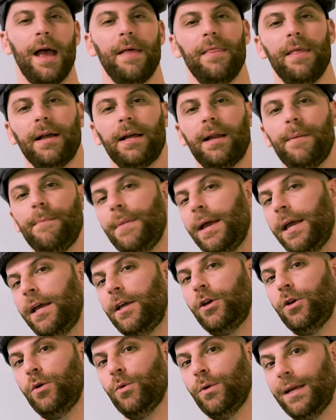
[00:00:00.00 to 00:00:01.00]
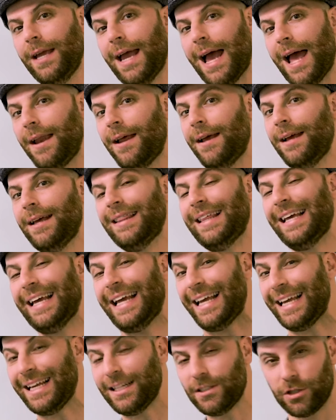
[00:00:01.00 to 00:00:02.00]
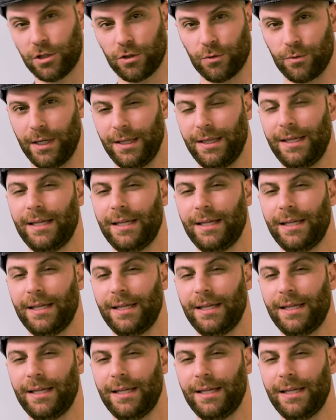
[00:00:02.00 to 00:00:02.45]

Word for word: and they're gonna make you get the history,